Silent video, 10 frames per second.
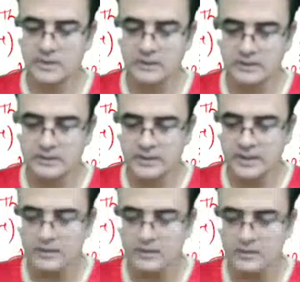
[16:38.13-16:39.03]

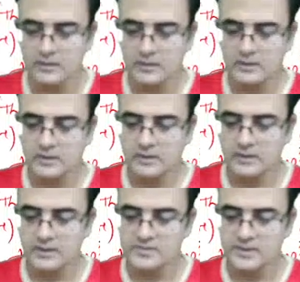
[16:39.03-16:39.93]
there
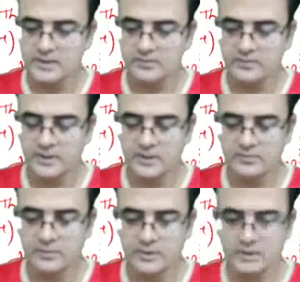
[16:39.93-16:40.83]
it is very difficult
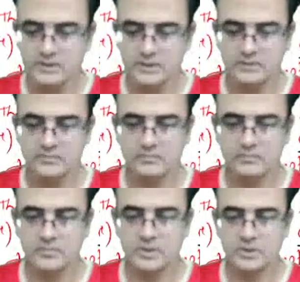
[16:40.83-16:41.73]
for the
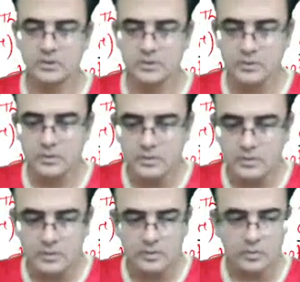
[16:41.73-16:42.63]

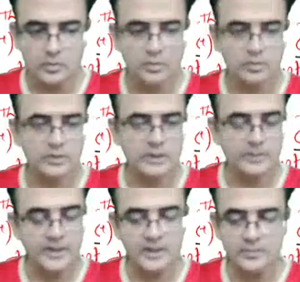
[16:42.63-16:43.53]
row
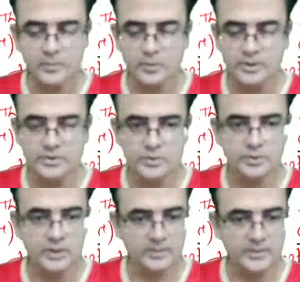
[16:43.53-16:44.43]
dependent proteins
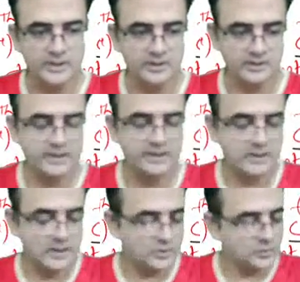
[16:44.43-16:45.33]
to terminate, right?
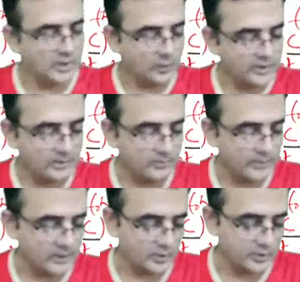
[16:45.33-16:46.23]
So now we come
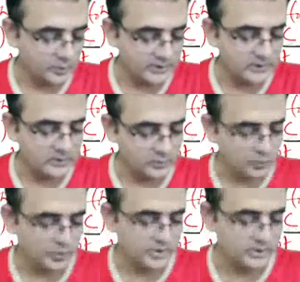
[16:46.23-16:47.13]
back onto the
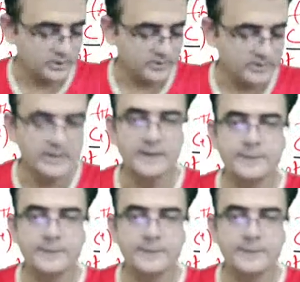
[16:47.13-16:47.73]
question, right?